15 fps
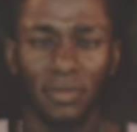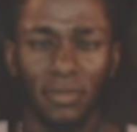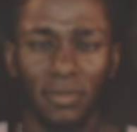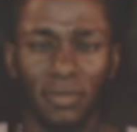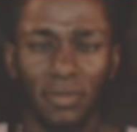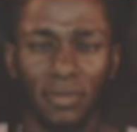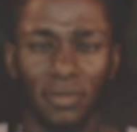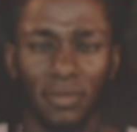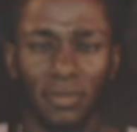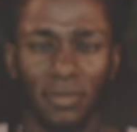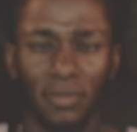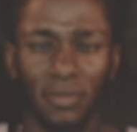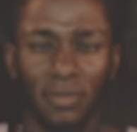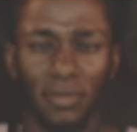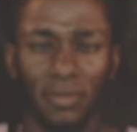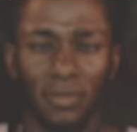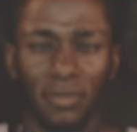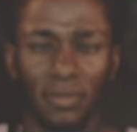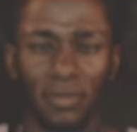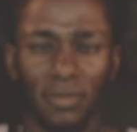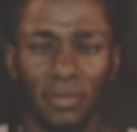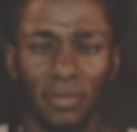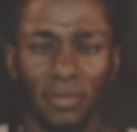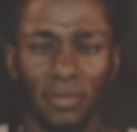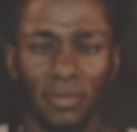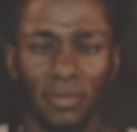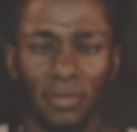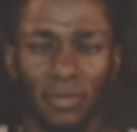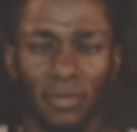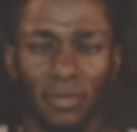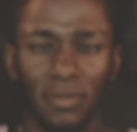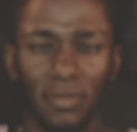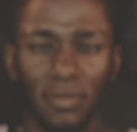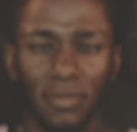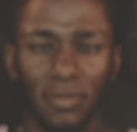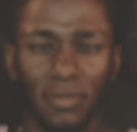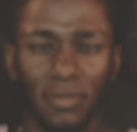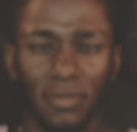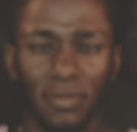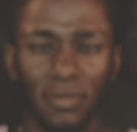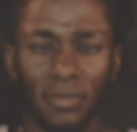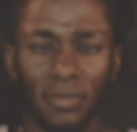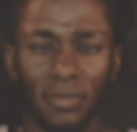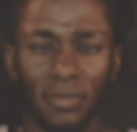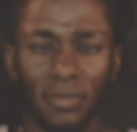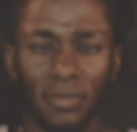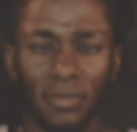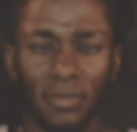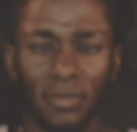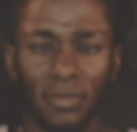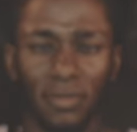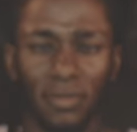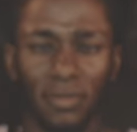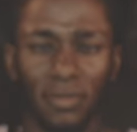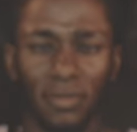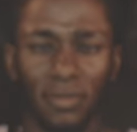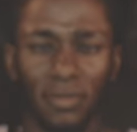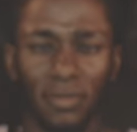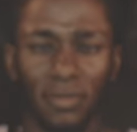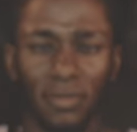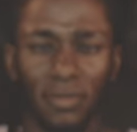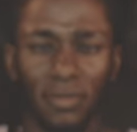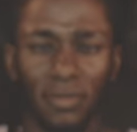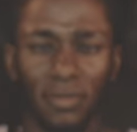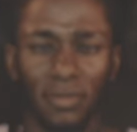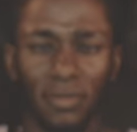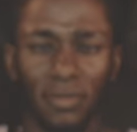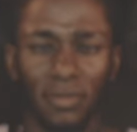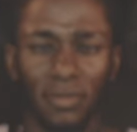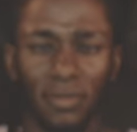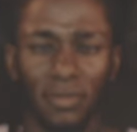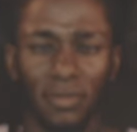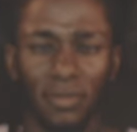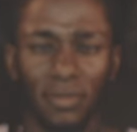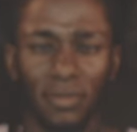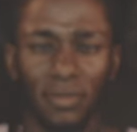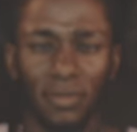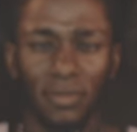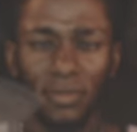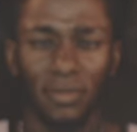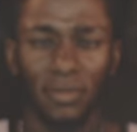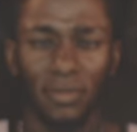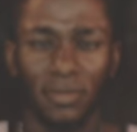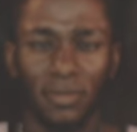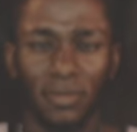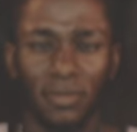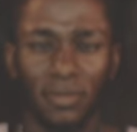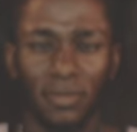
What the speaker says: (silent)